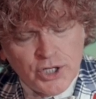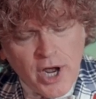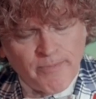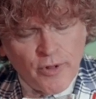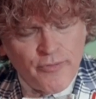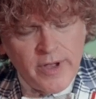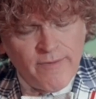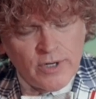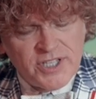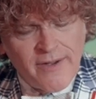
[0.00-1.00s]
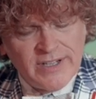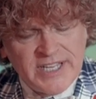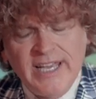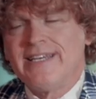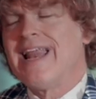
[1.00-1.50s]
chapter 3 verse
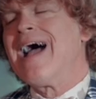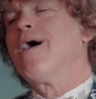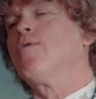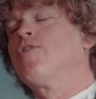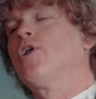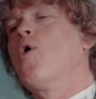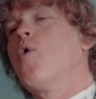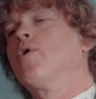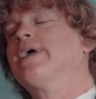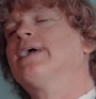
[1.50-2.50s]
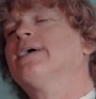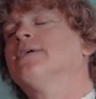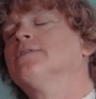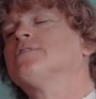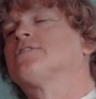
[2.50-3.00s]
17 now the Lord
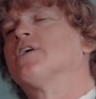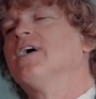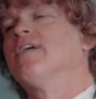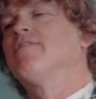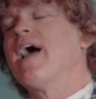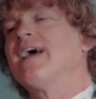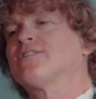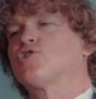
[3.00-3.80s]
is that